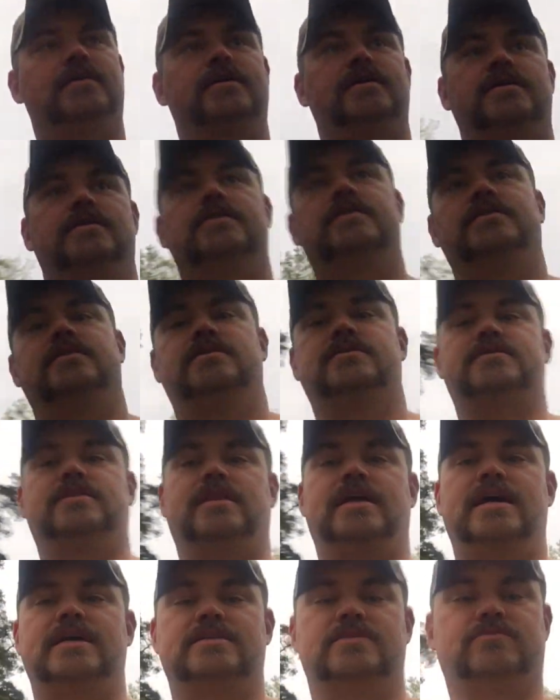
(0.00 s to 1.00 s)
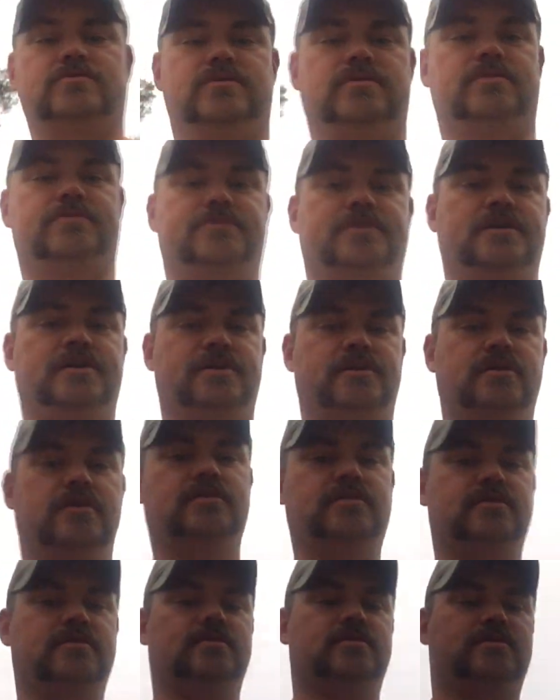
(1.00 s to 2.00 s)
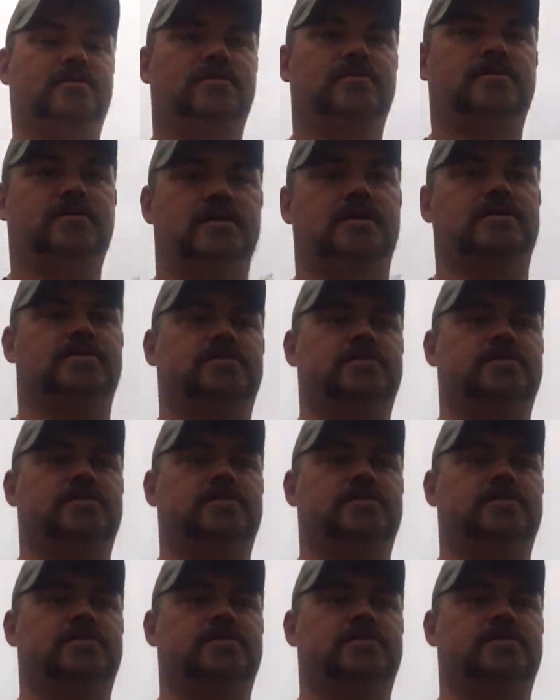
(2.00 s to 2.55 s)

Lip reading: And then this last one over here that I